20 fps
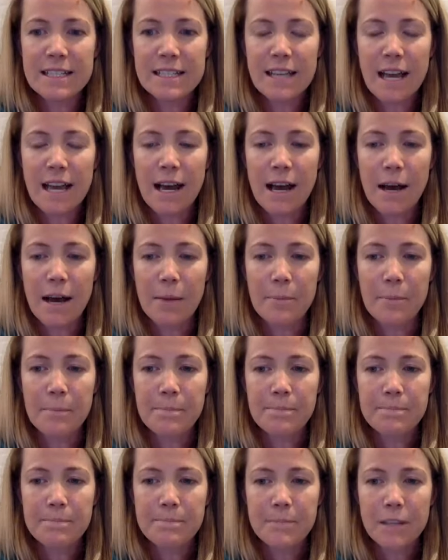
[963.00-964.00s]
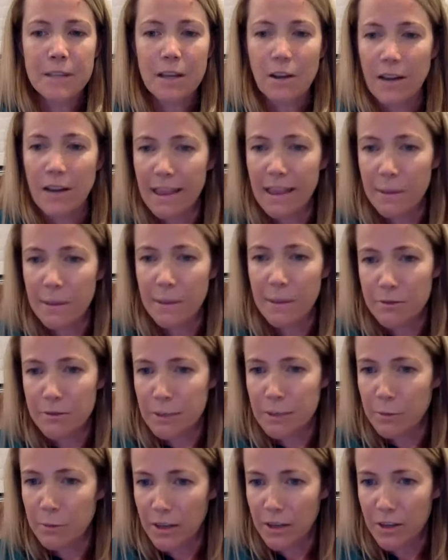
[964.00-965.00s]
um, okay, let me
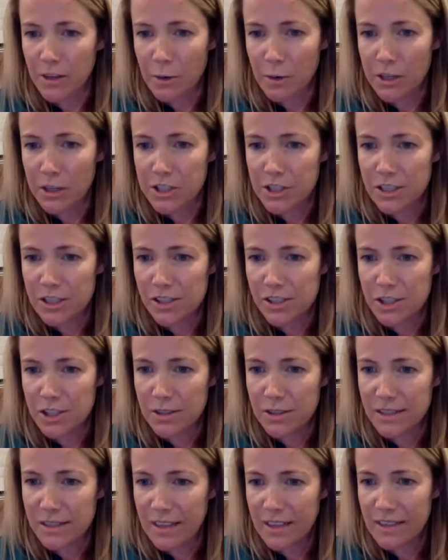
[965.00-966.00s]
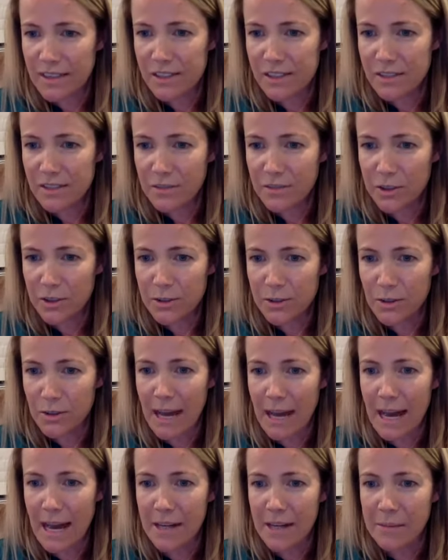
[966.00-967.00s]
read one of the questions. Do you say this to folks who are
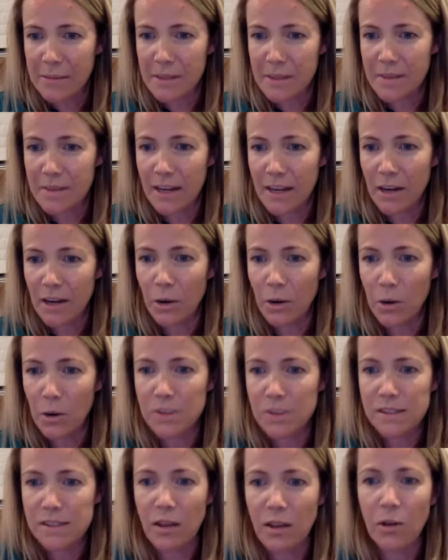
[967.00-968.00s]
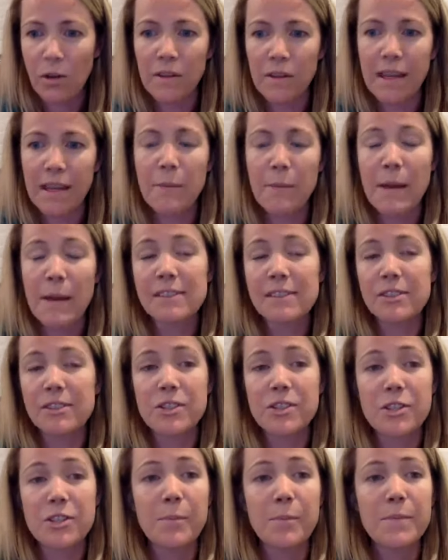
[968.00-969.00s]
adamant they are wholesale only
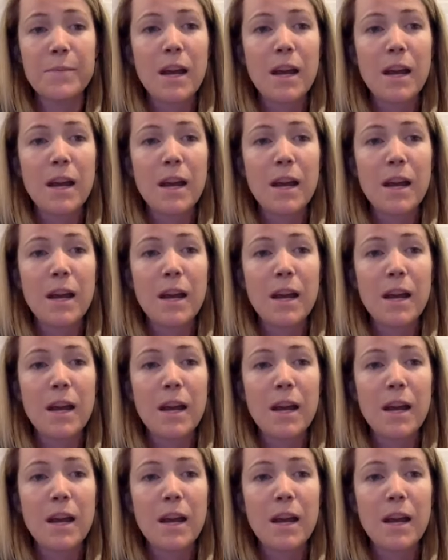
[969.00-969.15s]
ambassadors too?